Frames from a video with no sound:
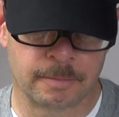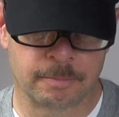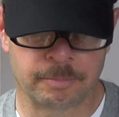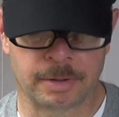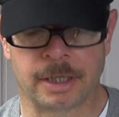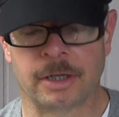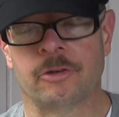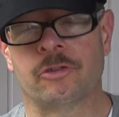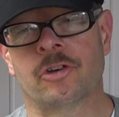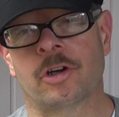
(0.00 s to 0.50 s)

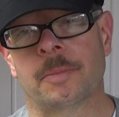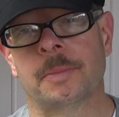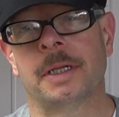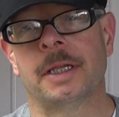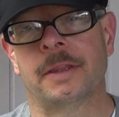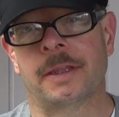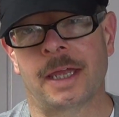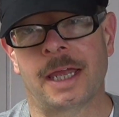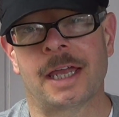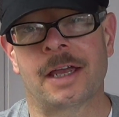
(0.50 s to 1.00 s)
But in Germany,
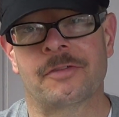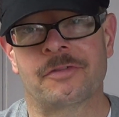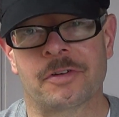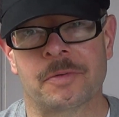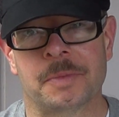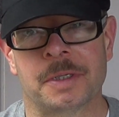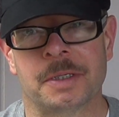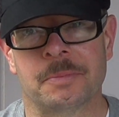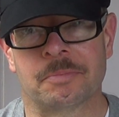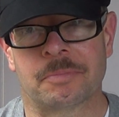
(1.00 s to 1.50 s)
they have
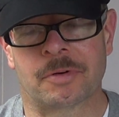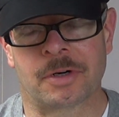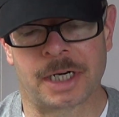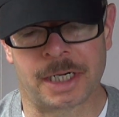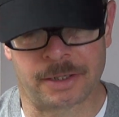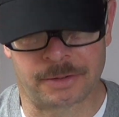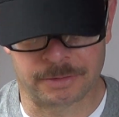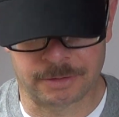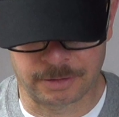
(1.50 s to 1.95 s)
them in brown